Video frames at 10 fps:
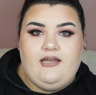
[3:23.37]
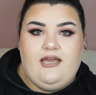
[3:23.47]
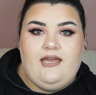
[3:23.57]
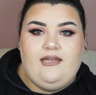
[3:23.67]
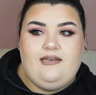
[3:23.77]

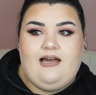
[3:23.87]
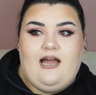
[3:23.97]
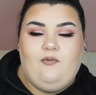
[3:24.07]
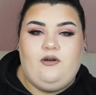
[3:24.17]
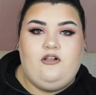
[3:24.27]
And
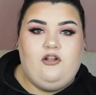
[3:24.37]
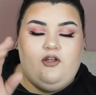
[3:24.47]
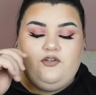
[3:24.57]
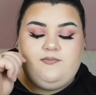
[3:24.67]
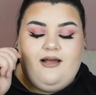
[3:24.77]
I would
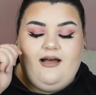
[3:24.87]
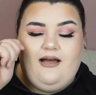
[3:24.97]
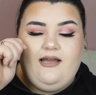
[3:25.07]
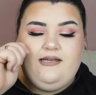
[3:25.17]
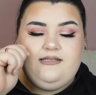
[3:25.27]
close my
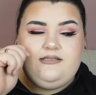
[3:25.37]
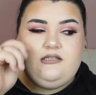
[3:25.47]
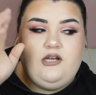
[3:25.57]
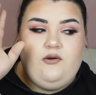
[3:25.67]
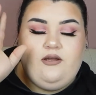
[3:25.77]
eyes,
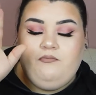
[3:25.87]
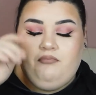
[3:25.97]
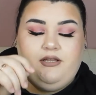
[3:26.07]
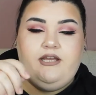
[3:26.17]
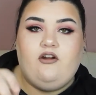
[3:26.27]
you know,
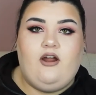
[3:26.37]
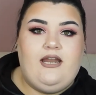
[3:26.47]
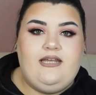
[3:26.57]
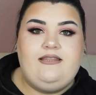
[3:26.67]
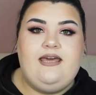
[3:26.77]
blink or
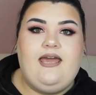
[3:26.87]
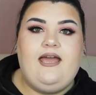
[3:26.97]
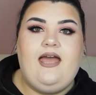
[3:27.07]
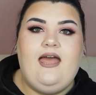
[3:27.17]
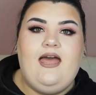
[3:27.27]
anything,